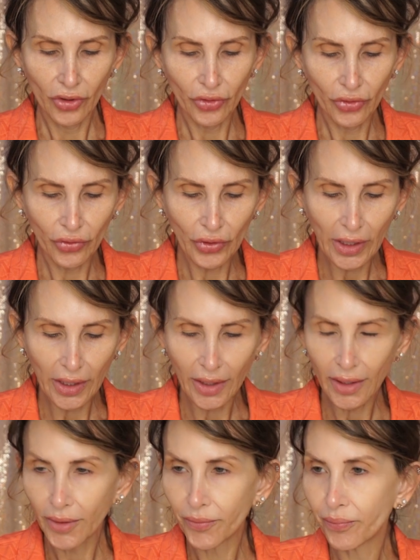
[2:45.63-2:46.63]

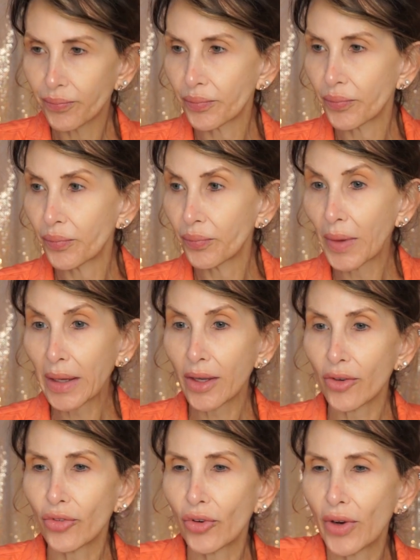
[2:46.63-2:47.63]
from Make
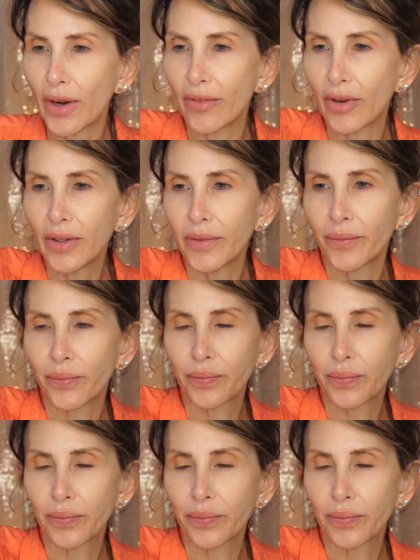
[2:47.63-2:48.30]
It Forever.